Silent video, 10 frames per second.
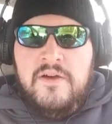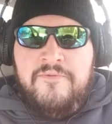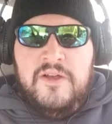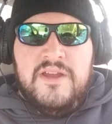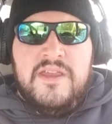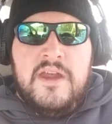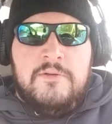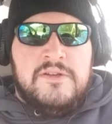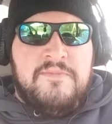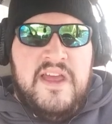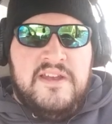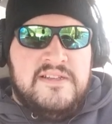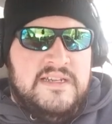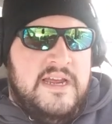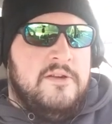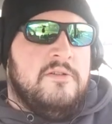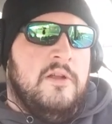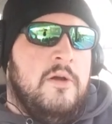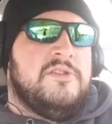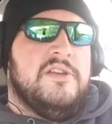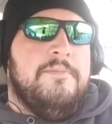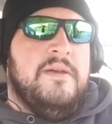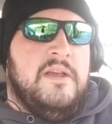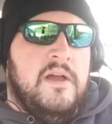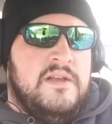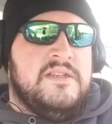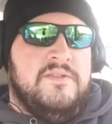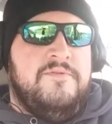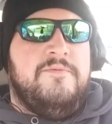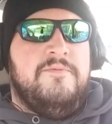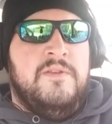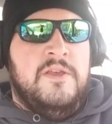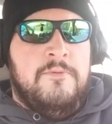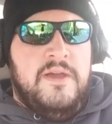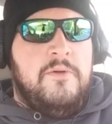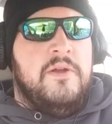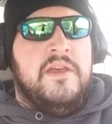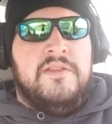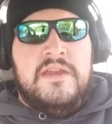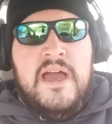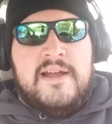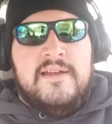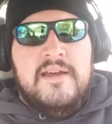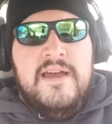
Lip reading: Field of the Dead was banned in Standard largely because of the ubiquity of the deck.